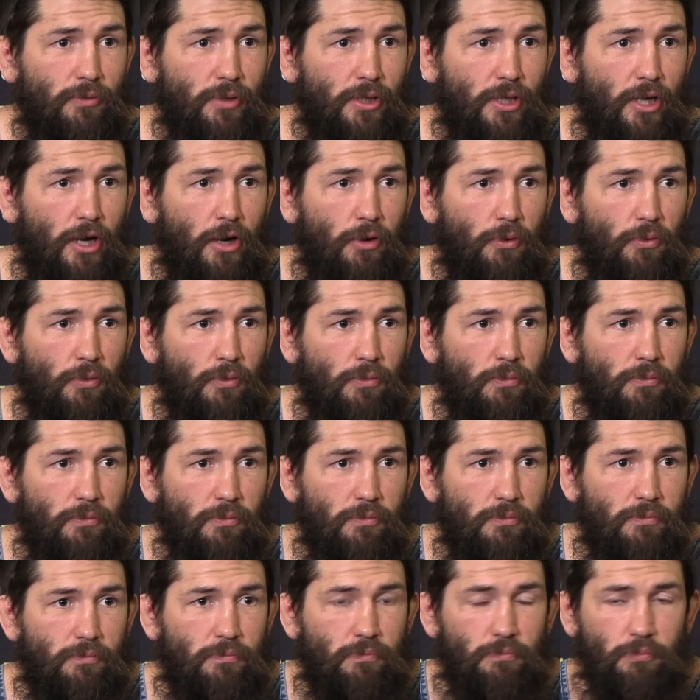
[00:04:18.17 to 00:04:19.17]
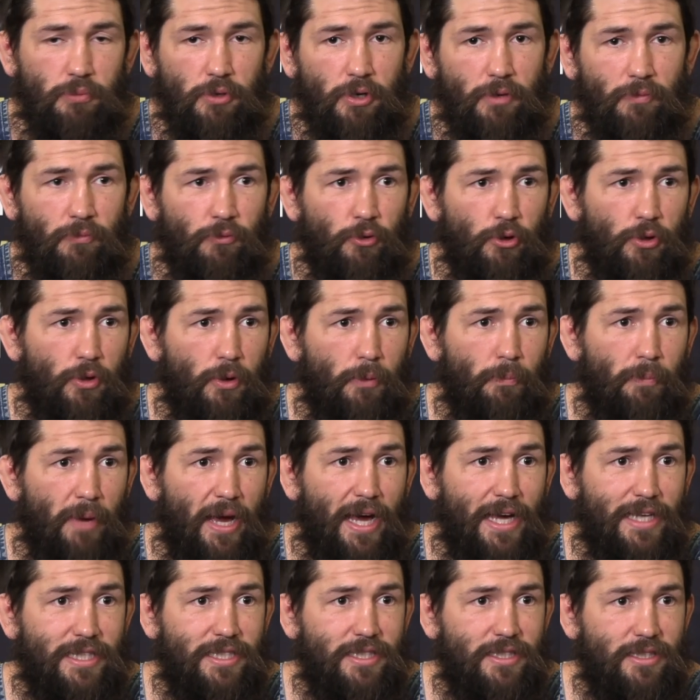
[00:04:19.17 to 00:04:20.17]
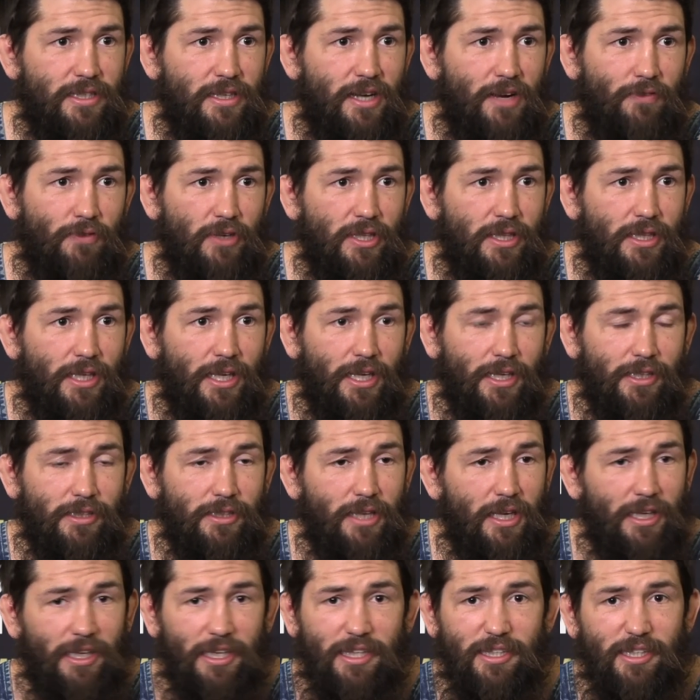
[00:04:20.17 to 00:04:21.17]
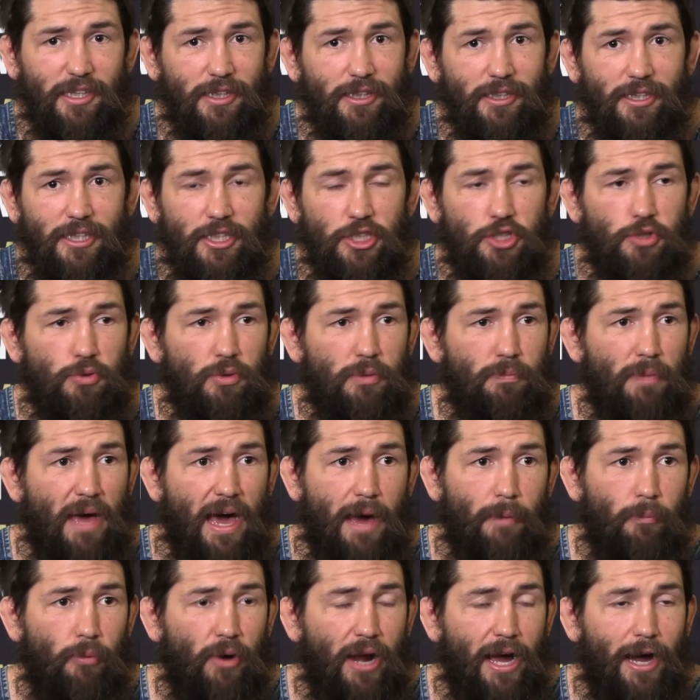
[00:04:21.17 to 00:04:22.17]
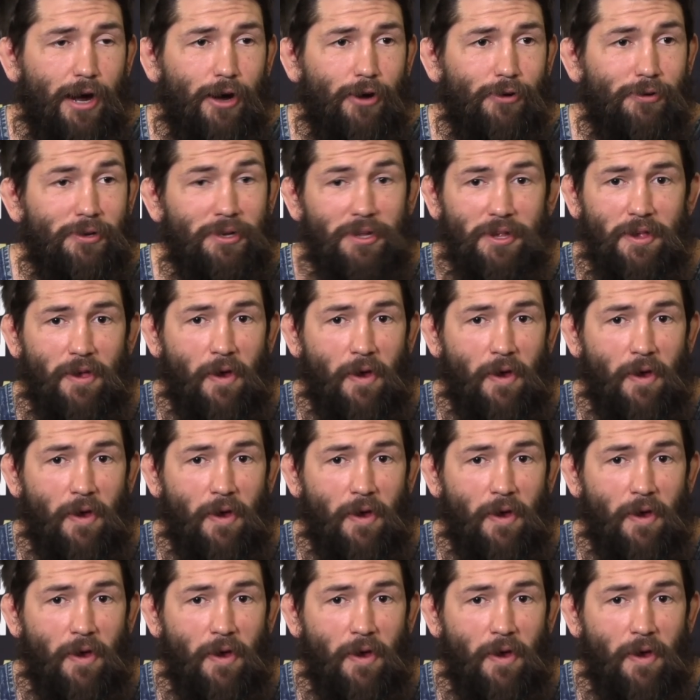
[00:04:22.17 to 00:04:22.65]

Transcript: You know, put them for their best and everything. Like in the clinch with Matt Brown.